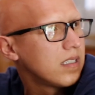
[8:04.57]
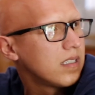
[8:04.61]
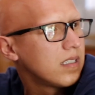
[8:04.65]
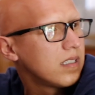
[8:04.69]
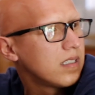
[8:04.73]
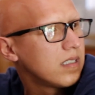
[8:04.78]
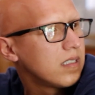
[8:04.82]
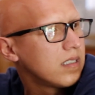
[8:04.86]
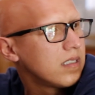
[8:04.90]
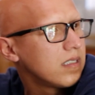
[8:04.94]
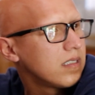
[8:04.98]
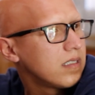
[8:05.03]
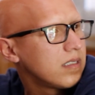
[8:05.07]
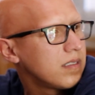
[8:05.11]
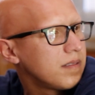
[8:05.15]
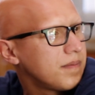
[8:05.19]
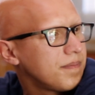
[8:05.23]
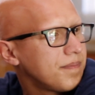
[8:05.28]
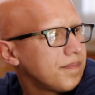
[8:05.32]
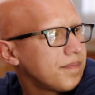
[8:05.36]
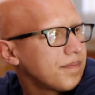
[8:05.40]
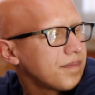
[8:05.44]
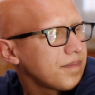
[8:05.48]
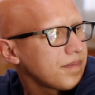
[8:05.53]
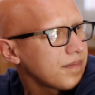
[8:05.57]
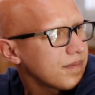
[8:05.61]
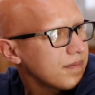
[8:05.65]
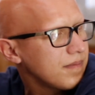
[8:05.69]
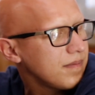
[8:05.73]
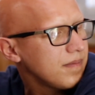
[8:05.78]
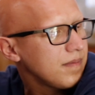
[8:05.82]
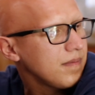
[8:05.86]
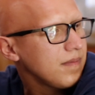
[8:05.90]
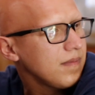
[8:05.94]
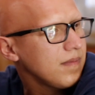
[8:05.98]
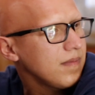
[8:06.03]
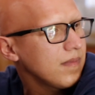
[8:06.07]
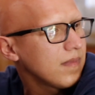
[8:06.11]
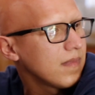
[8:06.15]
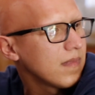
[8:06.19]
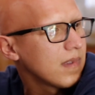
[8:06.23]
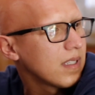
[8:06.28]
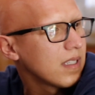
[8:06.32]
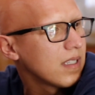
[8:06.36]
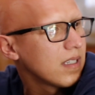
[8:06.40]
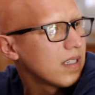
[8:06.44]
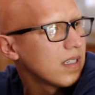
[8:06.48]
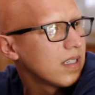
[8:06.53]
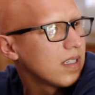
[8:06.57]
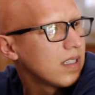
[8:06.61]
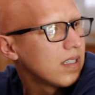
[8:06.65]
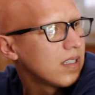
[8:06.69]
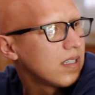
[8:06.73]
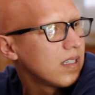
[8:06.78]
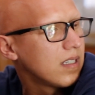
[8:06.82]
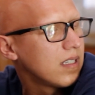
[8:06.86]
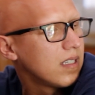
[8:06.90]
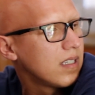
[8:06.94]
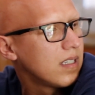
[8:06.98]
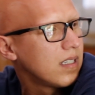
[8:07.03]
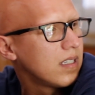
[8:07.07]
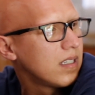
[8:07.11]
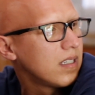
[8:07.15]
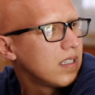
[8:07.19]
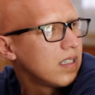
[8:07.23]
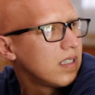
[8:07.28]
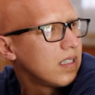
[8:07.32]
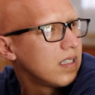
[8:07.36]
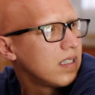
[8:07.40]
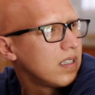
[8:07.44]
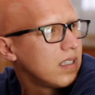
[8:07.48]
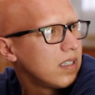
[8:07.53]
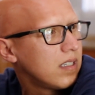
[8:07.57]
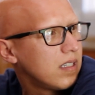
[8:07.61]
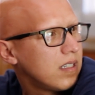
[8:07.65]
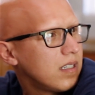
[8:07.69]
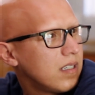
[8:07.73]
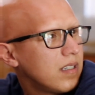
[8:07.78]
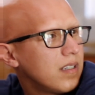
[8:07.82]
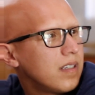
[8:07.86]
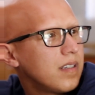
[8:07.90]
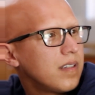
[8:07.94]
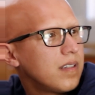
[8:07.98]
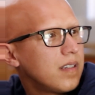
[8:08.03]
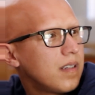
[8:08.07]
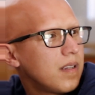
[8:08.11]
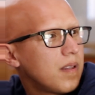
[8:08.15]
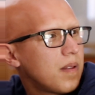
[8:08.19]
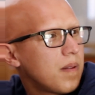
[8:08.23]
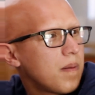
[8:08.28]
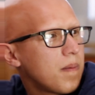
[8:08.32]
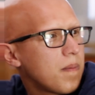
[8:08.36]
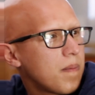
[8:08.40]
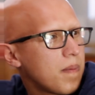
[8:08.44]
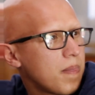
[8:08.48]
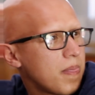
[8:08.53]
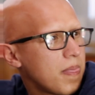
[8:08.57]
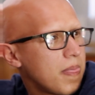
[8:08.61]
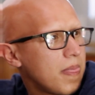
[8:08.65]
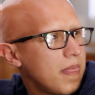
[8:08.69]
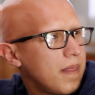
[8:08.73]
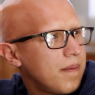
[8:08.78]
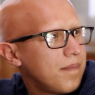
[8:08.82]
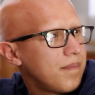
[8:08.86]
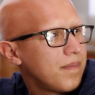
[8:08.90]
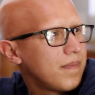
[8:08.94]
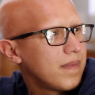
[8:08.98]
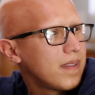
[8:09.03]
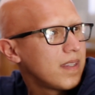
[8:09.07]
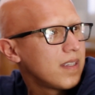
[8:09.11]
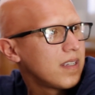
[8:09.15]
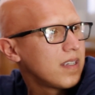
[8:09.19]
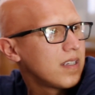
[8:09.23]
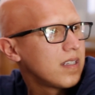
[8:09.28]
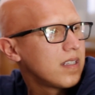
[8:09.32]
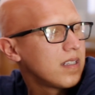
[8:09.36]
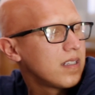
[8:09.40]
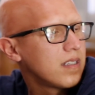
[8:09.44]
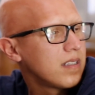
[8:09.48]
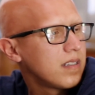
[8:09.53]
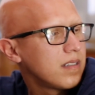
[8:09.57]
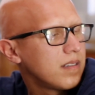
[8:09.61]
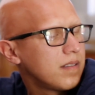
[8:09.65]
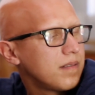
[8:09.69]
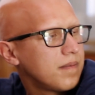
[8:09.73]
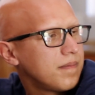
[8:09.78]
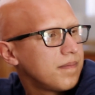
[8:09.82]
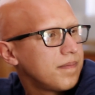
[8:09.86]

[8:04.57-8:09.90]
The person shown says nothing.